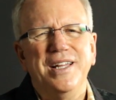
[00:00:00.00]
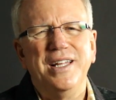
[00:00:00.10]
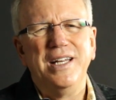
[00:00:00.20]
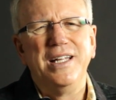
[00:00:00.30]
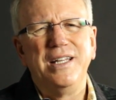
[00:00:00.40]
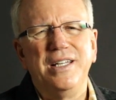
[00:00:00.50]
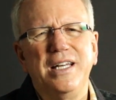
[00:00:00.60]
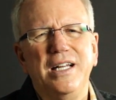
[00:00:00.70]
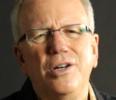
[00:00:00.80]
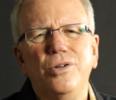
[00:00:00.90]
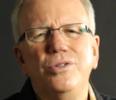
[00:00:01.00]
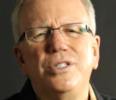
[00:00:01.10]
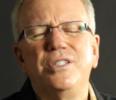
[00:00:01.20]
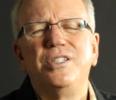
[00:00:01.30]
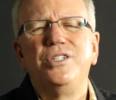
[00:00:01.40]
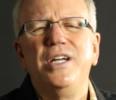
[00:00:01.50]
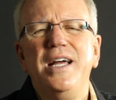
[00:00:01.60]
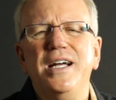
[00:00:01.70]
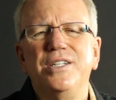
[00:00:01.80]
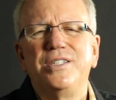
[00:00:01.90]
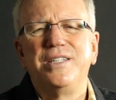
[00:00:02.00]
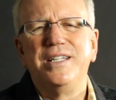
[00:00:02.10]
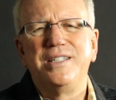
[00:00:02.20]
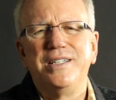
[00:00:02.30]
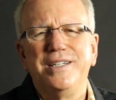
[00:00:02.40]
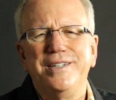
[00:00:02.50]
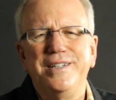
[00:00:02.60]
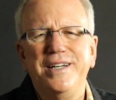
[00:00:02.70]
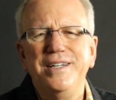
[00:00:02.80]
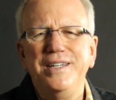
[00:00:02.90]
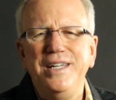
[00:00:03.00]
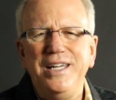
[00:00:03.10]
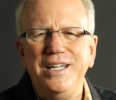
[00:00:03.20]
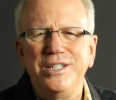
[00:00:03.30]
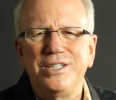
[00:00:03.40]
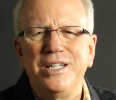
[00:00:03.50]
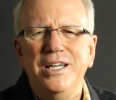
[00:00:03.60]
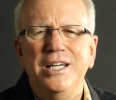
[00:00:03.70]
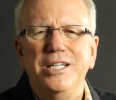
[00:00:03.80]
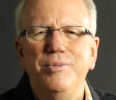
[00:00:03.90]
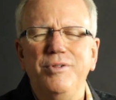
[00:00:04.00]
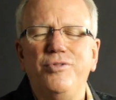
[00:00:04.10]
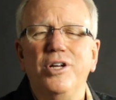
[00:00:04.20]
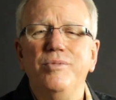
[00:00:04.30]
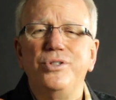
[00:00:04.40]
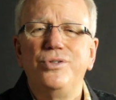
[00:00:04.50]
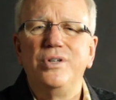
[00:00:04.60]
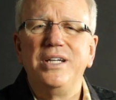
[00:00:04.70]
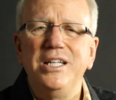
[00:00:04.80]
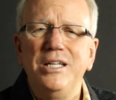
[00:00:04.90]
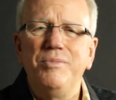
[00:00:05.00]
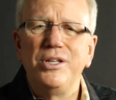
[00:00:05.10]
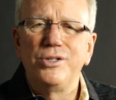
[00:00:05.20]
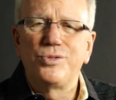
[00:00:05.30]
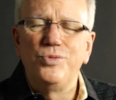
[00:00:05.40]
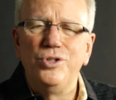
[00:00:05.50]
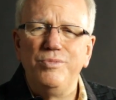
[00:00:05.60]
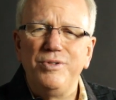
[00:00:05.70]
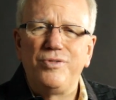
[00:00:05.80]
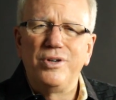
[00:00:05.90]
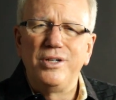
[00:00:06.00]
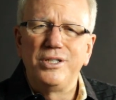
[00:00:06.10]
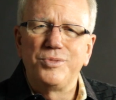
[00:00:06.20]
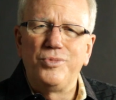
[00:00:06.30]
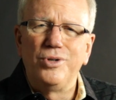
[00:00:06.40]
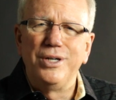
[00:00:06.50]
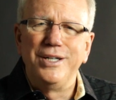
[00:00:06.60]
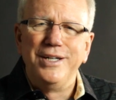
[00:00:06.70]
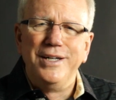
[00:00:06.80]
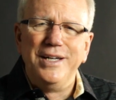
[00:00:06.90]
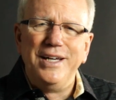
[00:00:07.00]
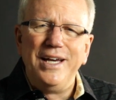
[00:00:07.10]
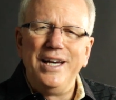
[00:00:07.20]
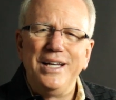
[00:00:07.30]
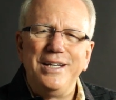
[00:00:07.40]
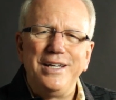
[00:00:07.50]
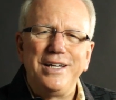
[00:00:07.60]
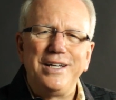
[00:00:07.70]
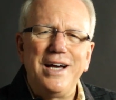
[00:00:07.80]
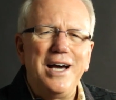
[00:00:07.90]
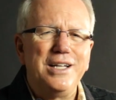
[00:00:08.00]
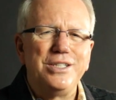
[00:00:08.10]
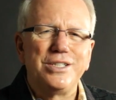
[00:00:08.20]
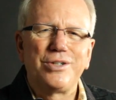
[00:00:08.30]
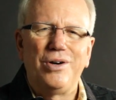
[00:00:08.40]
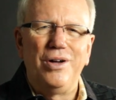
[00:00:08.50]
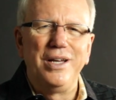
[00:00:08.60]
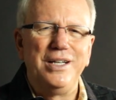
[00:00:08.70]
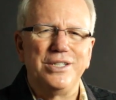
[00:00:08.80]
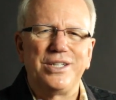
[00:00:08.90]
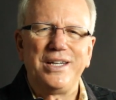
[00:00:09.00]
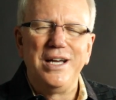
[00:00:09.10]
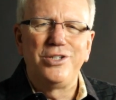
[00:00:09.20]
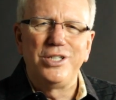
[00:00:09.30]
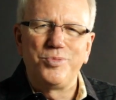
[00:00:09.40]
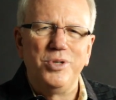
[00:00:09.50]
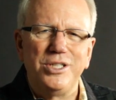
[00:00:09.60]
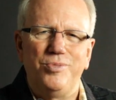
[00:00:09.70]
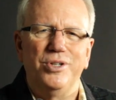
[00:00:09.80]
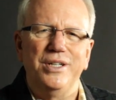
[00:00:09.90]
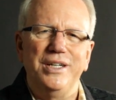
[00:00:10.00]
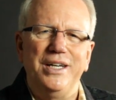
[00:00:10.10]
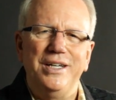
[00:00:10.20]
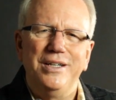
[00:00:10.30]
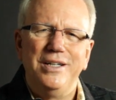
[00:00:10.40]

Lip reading: that it loses the chance that it needs to be fully mature in the mother's womb before it is born. And God is just calling us to catch this principle today.